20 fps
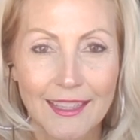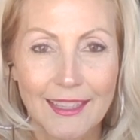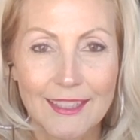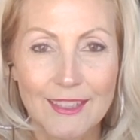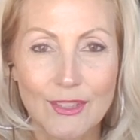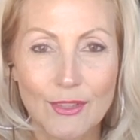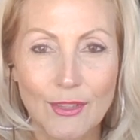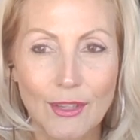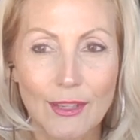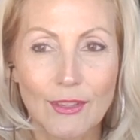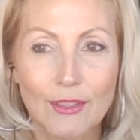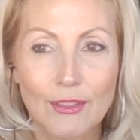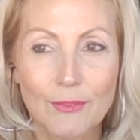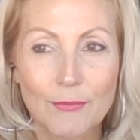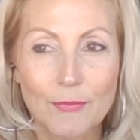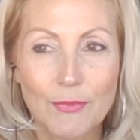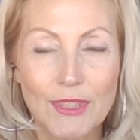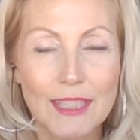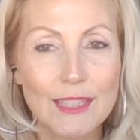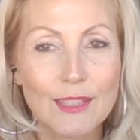And so
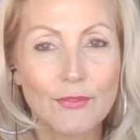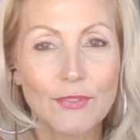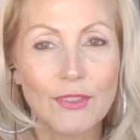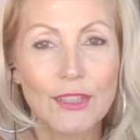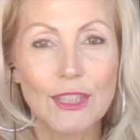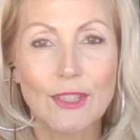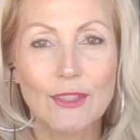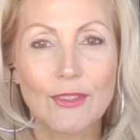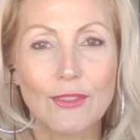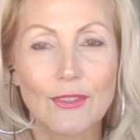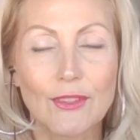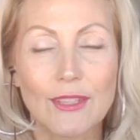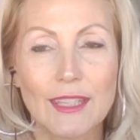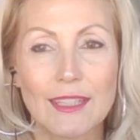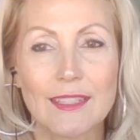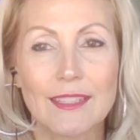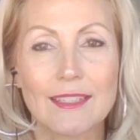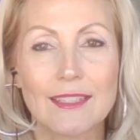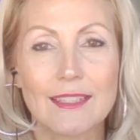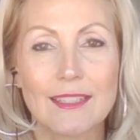this video
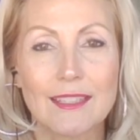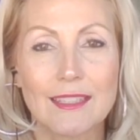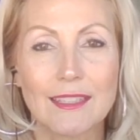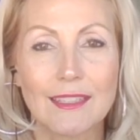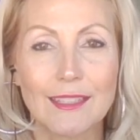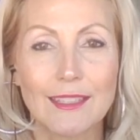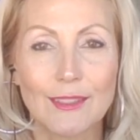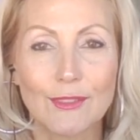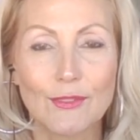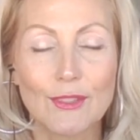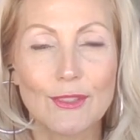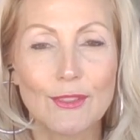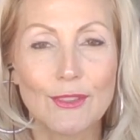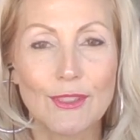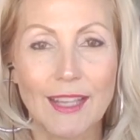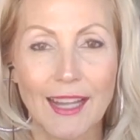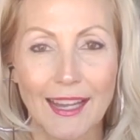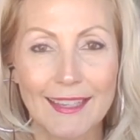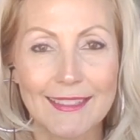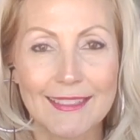is to give you
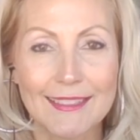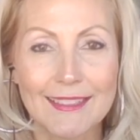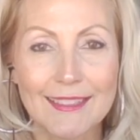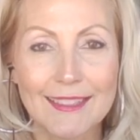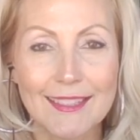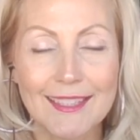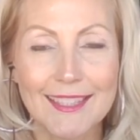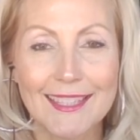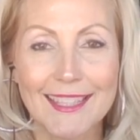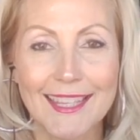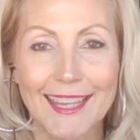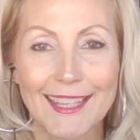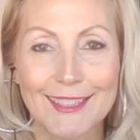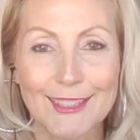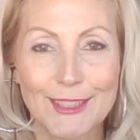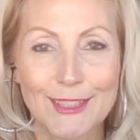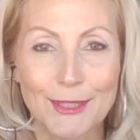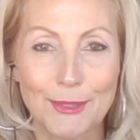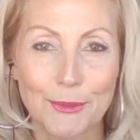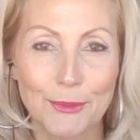guidance
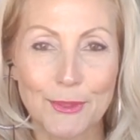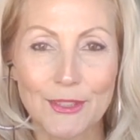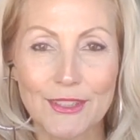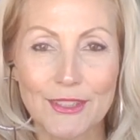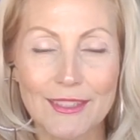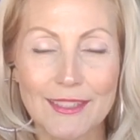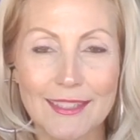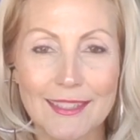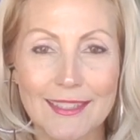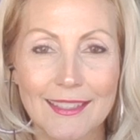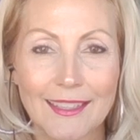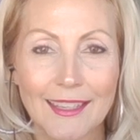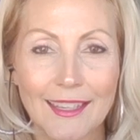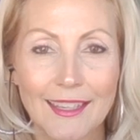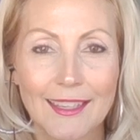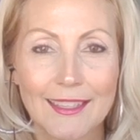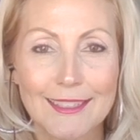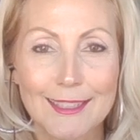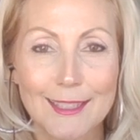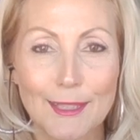and tools
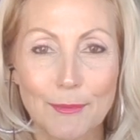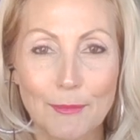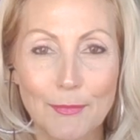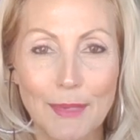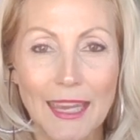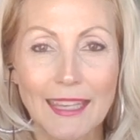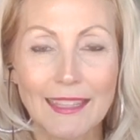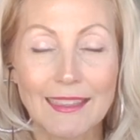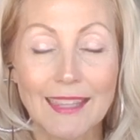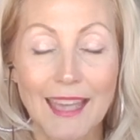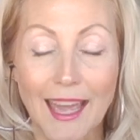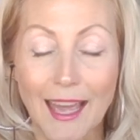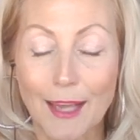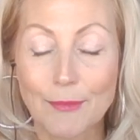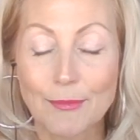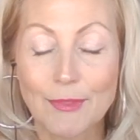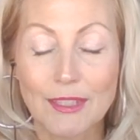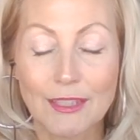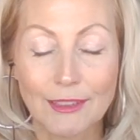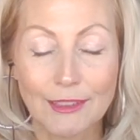to make the
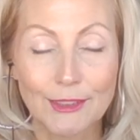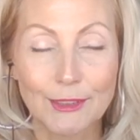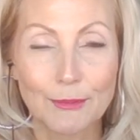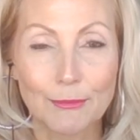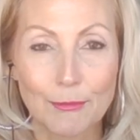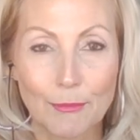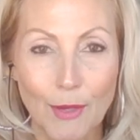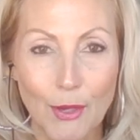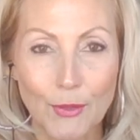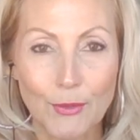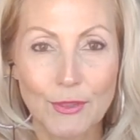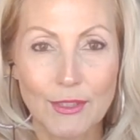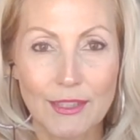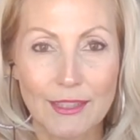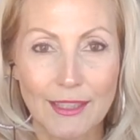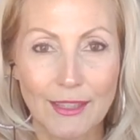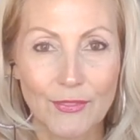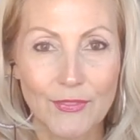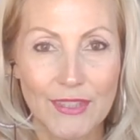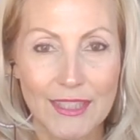absolute most
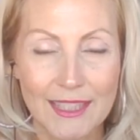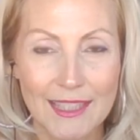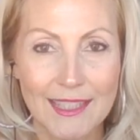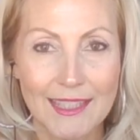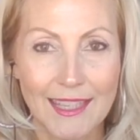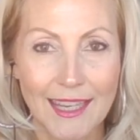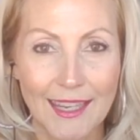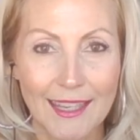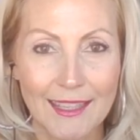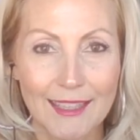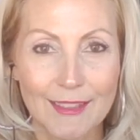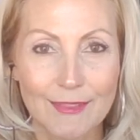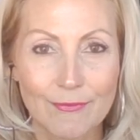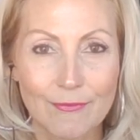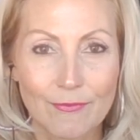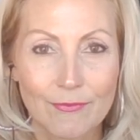of this day.